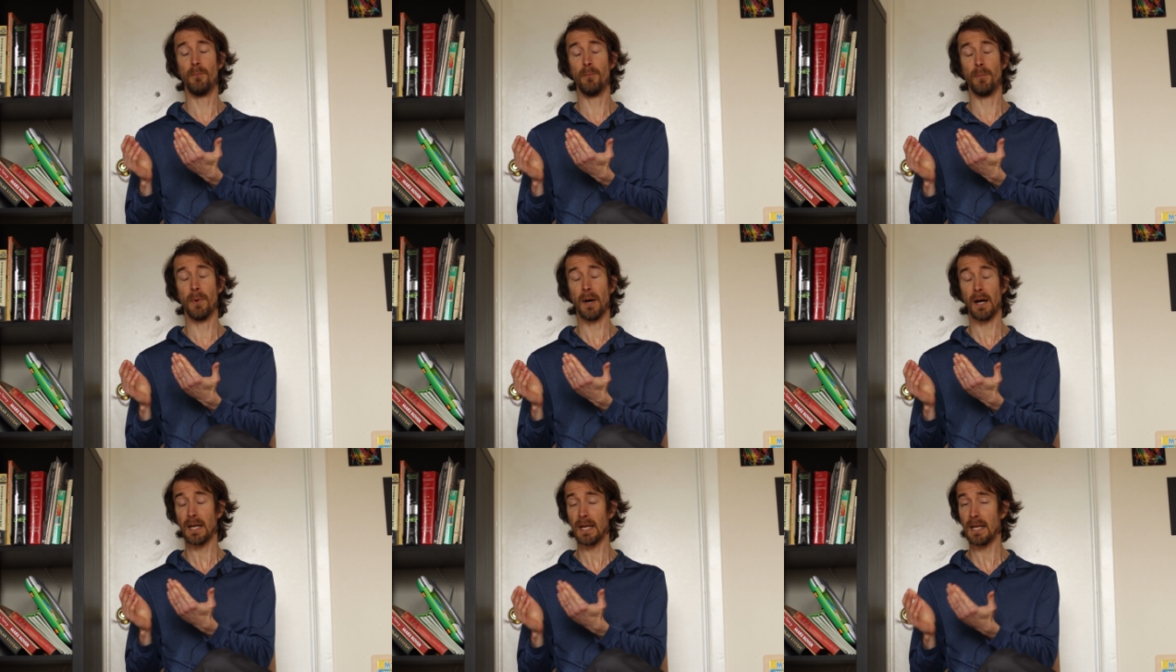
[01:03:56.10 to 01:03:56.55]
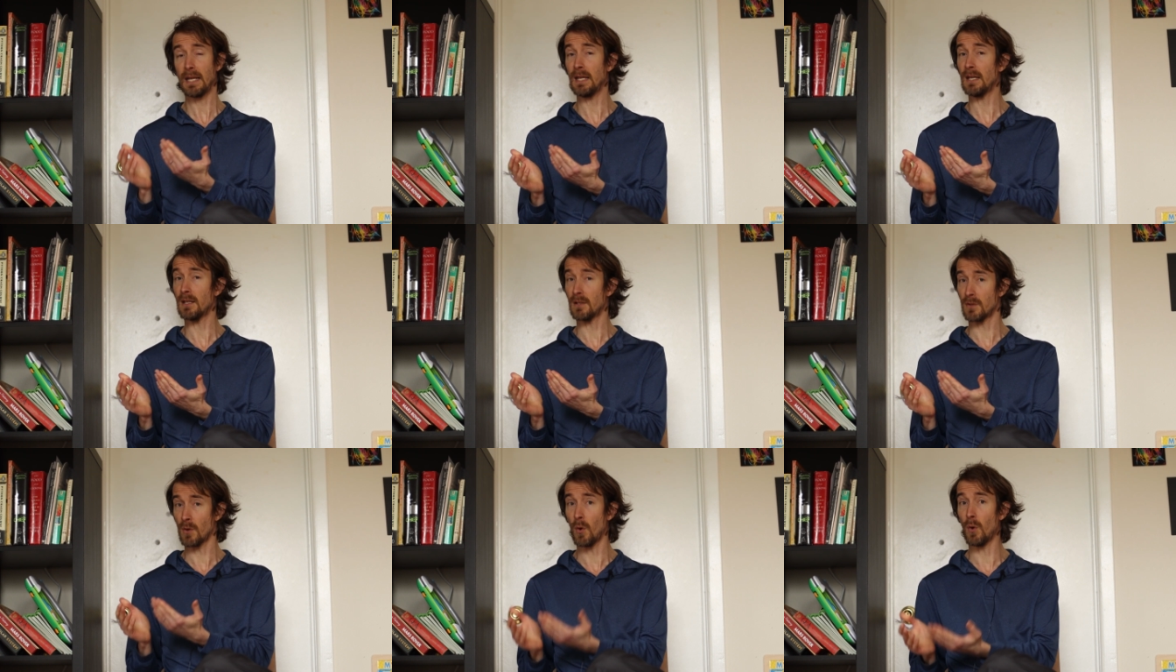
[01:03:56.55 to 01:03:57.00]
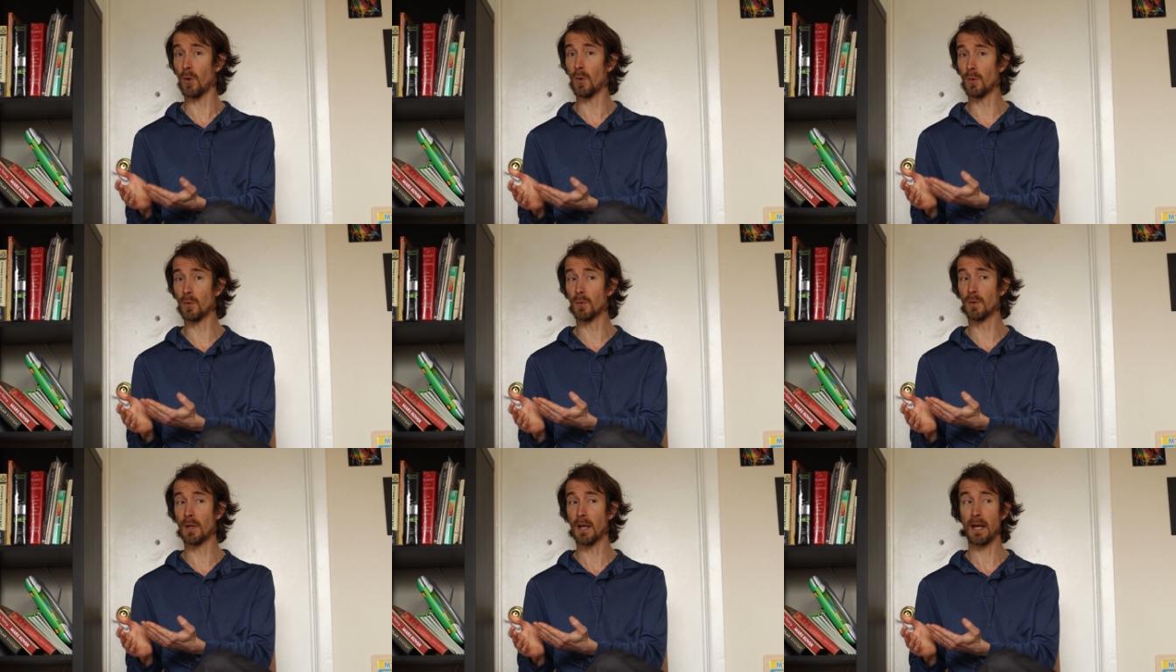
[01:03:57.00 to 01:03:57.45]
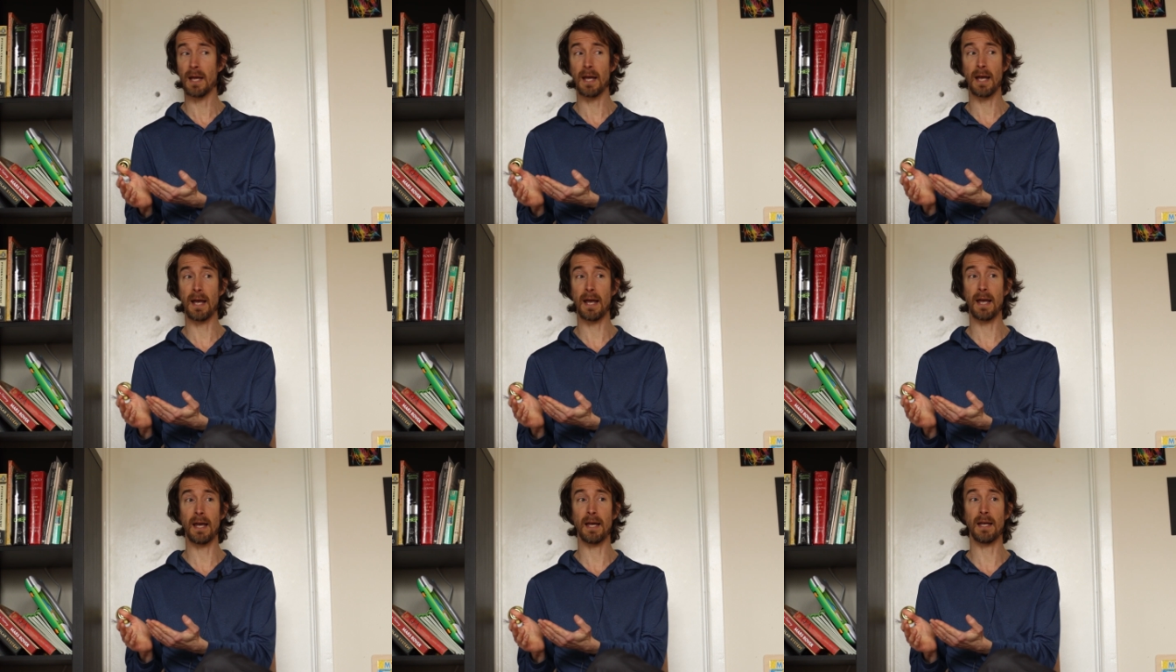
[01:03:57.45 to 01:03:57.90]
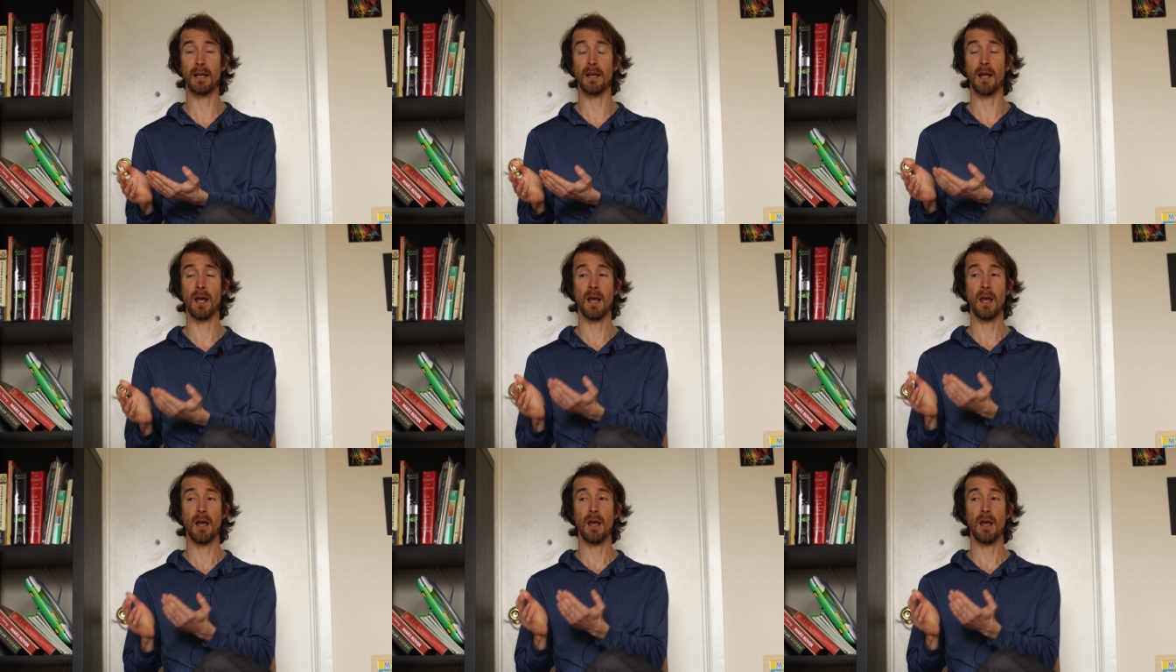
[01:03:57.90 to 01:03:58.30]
but he is old. And